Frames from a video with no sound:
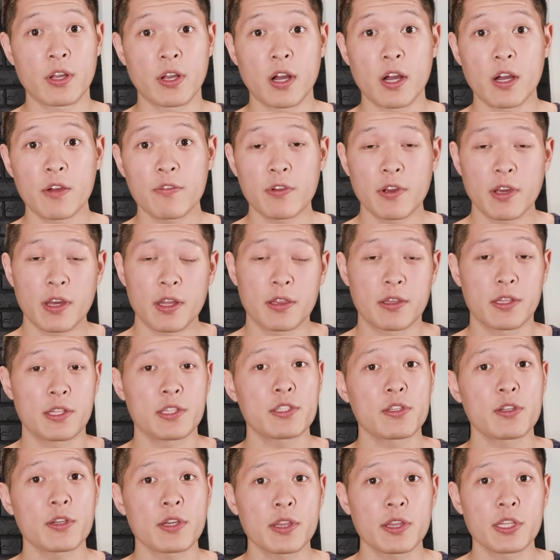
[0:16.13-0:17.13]
off,
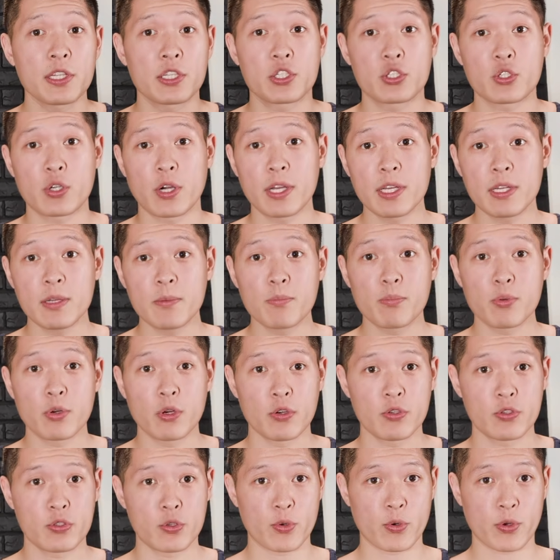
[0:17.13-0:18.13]
let's look at the Triton
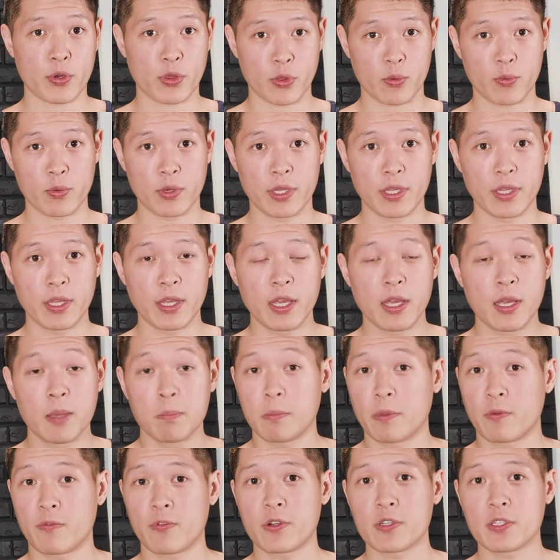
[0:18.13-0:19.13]
Pro Tour 3.
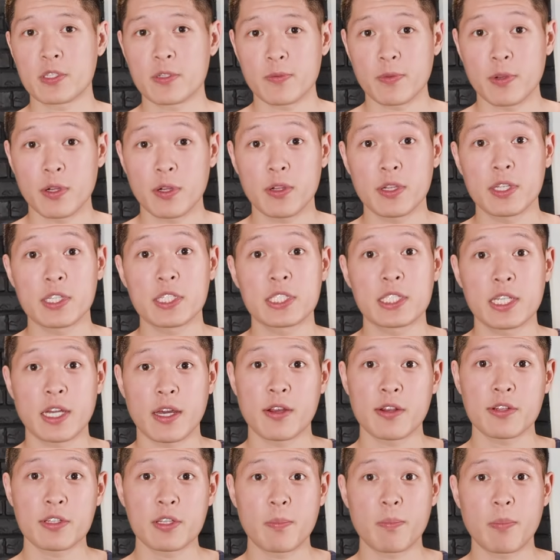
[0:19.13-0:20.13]
But first of all,
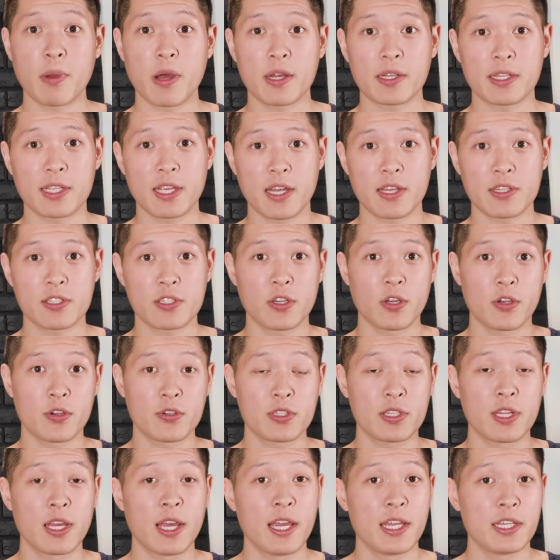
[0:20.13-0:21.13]
shout out to podcast
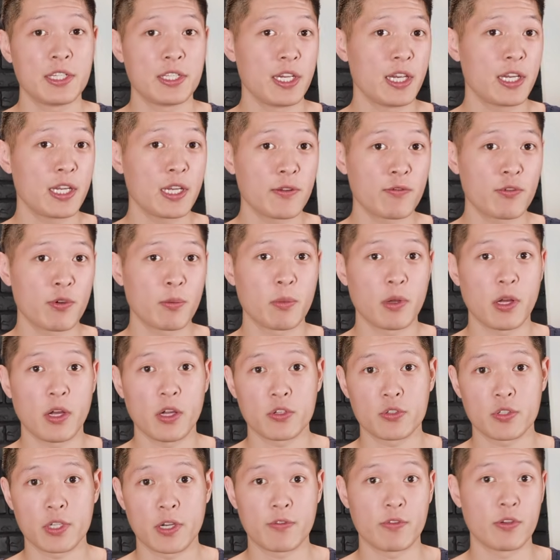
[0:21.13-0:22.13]
host Jacob from
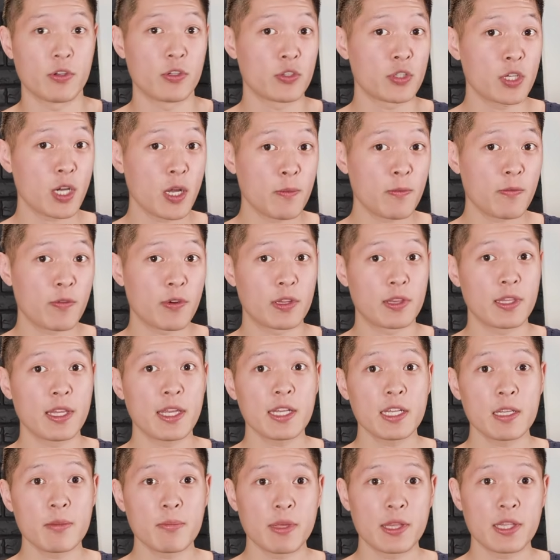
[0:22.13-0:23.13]
All Drive No Drop for
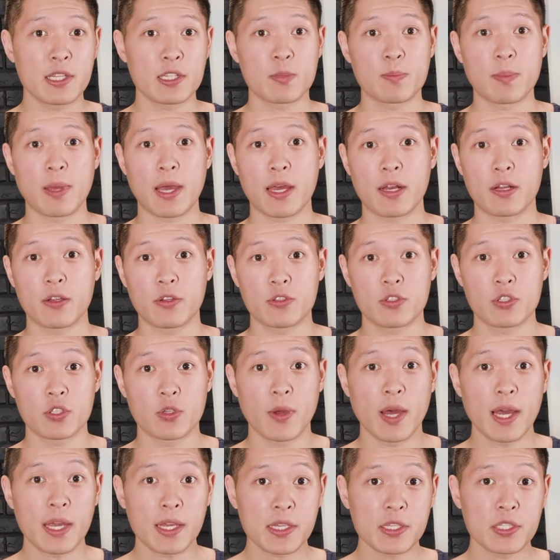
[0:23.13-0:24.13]
lending me this paddle so
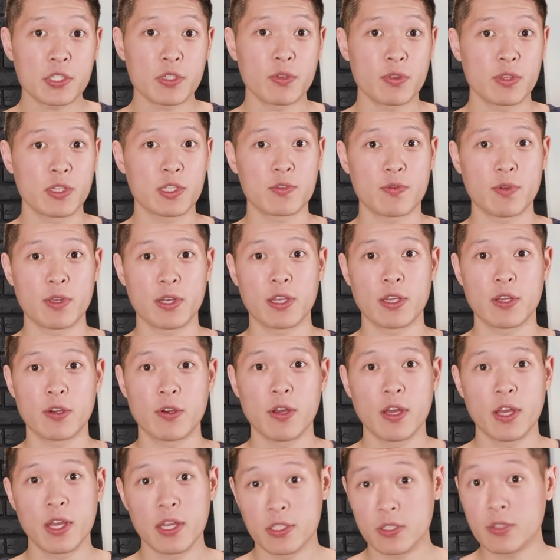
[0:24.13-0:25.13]
I could shoot this video,
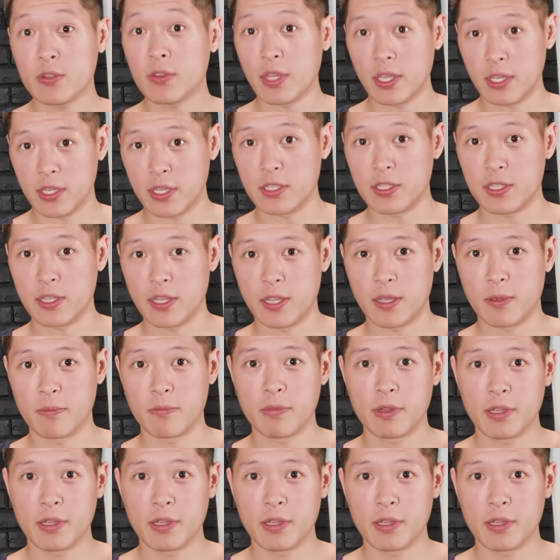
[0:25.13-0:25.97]
so thank you to him.